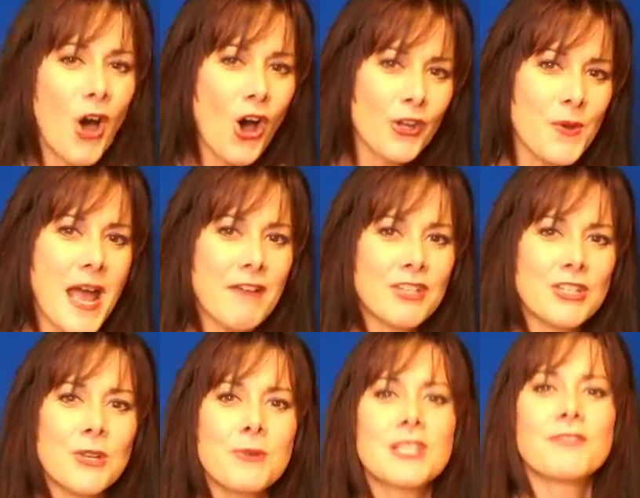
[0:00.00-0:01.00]
All you have
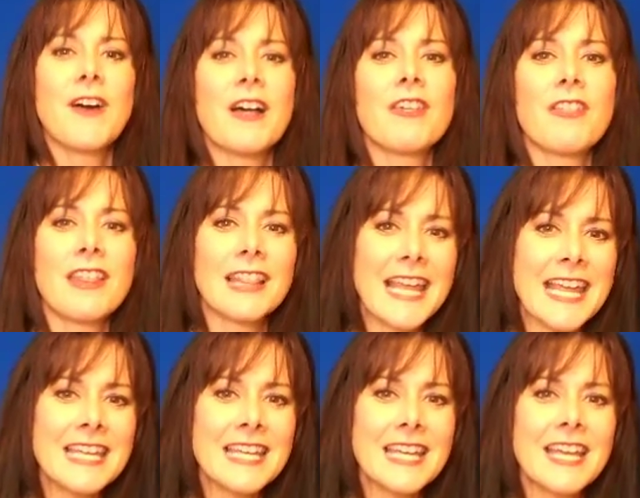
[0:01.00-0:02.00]
to do is follow the link